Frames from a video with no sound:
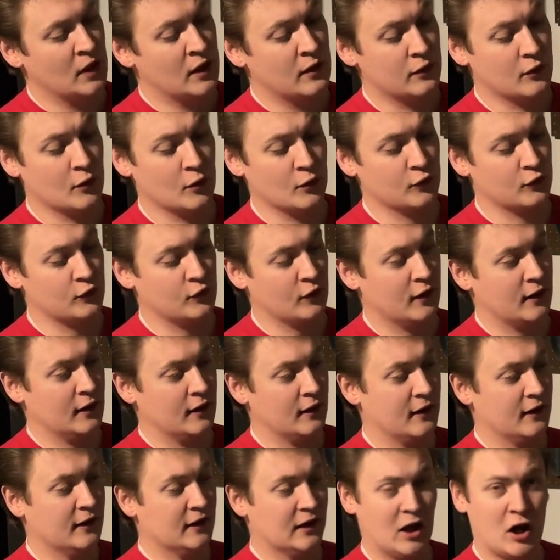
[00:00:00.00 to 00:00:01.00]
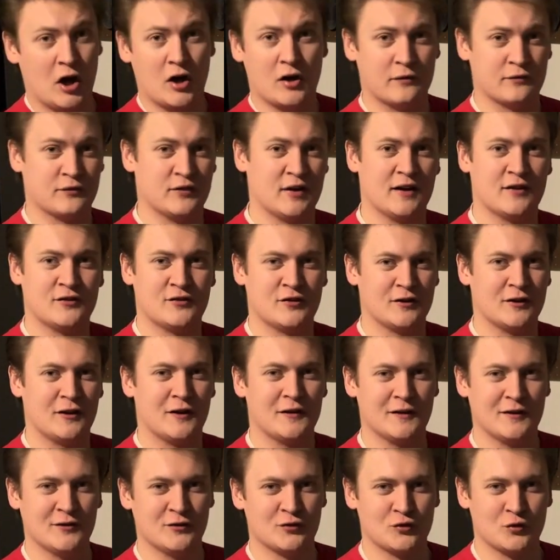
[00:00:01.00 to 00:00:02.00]
There's a lot of tension on
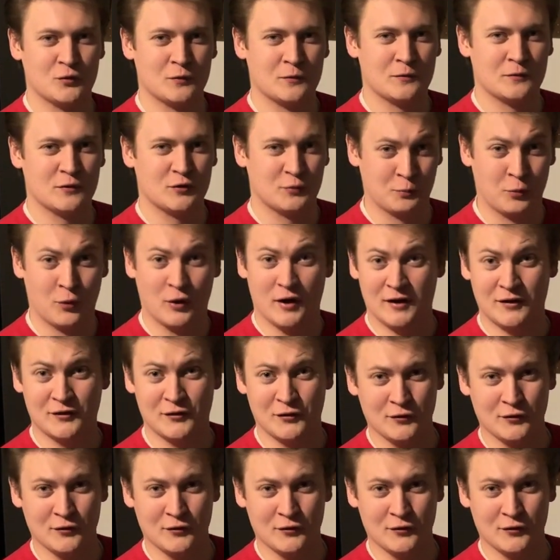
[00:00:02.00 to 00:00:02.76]
these springs.